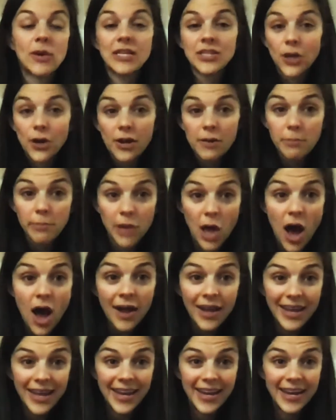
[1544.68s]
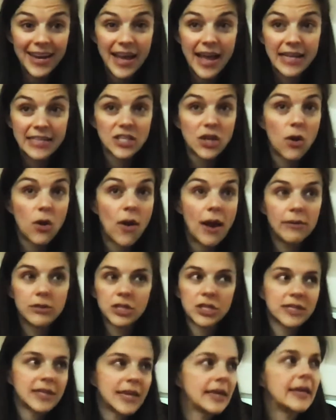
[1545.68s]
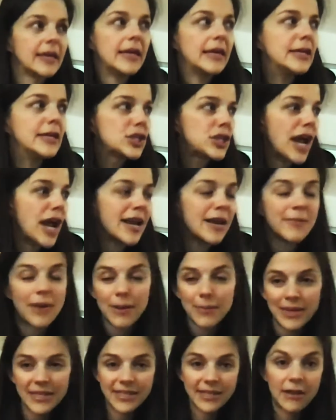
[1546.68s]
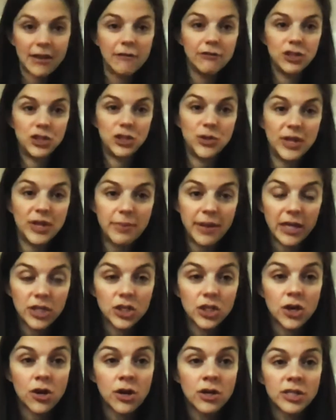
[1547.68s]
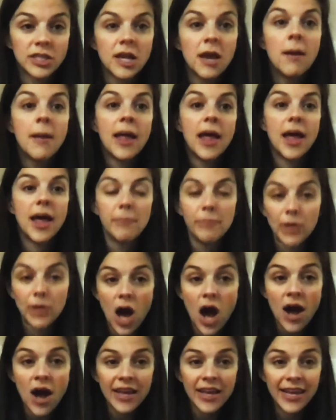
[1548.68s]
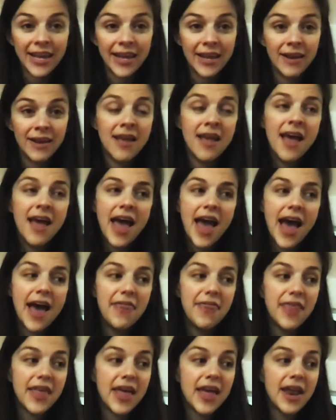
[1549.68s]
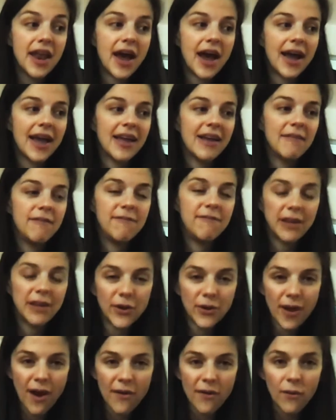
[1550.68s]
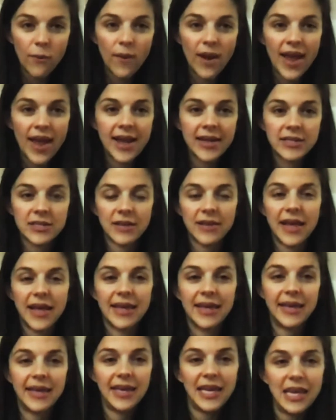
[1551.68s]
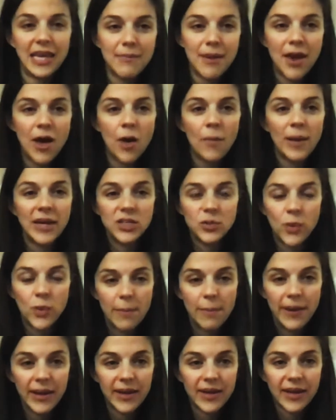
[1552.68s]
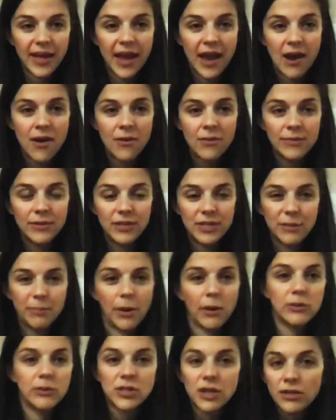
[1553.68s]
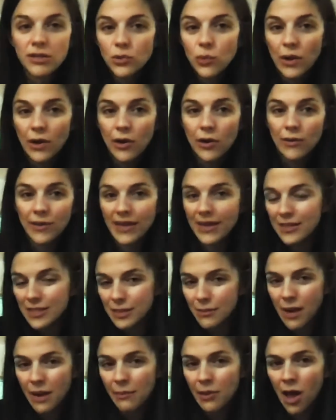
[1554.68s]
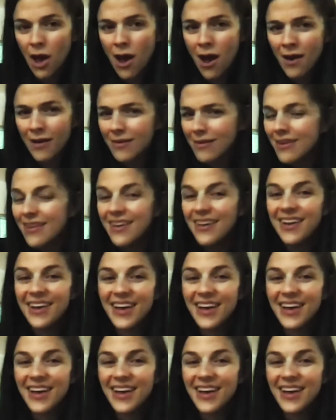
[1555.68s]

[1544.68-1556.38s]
So I started blogging, and so I was just like in China by myself, shooting pictures and blogging. And then I had figured out a way to like email my TwitPic account to post on Twitter links to my blog.